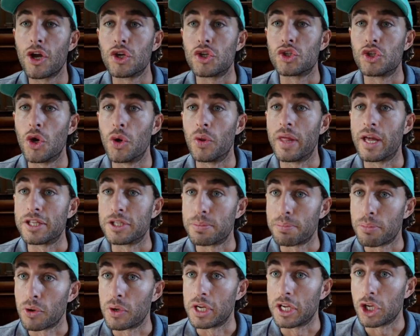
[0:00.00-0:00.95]
So that's
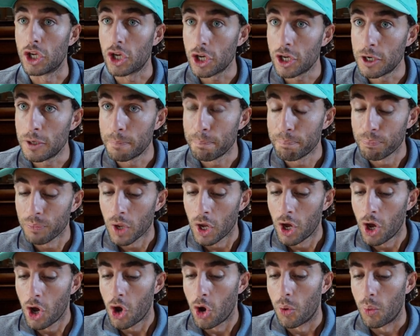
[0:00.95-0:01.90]
pretty good.
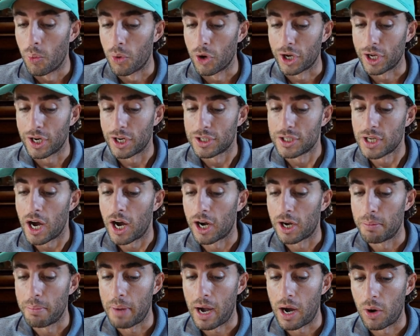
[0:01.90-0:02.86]
We're going to
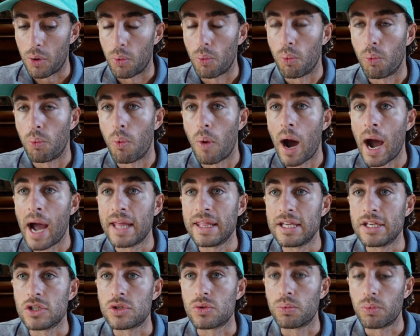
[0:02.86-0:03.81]
talk about why
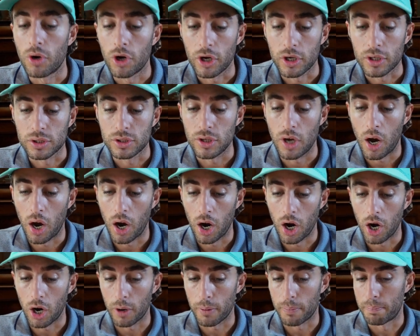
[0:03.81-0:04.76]
these works
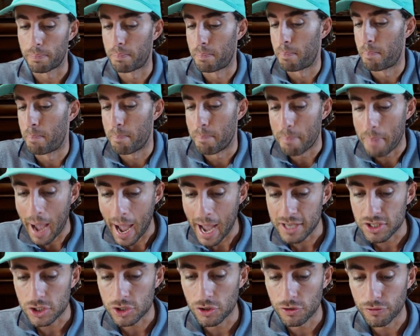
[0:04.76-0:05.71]
are
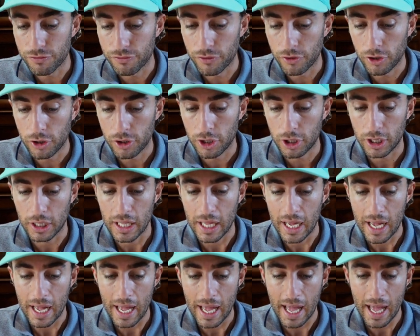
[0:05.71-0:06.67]

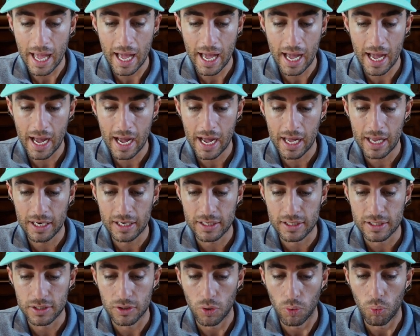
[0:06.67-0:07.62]
masterful
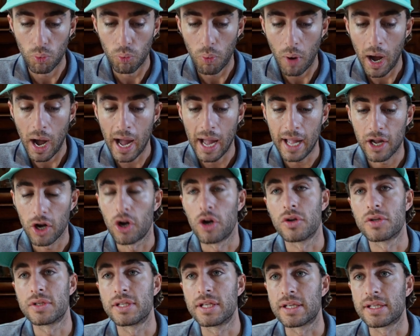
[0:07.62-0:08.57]
and why her
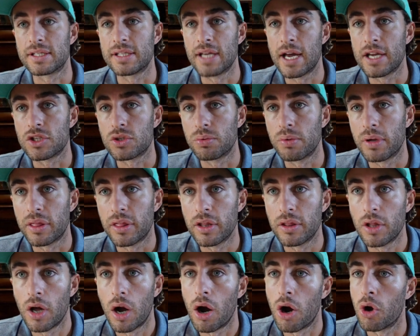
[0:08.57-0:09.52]
success
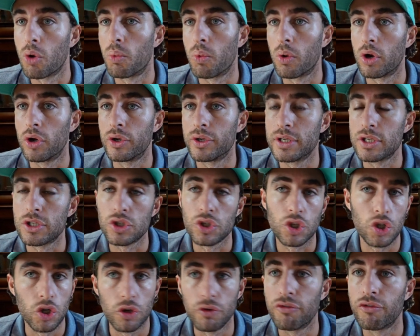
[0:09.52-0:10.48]
within the art world is
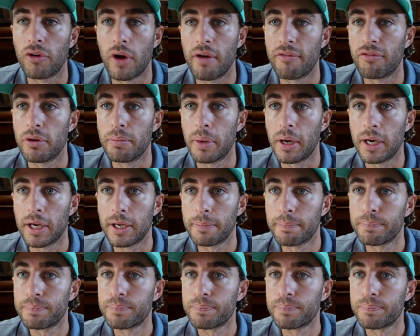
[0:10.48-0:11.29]
good for everybody.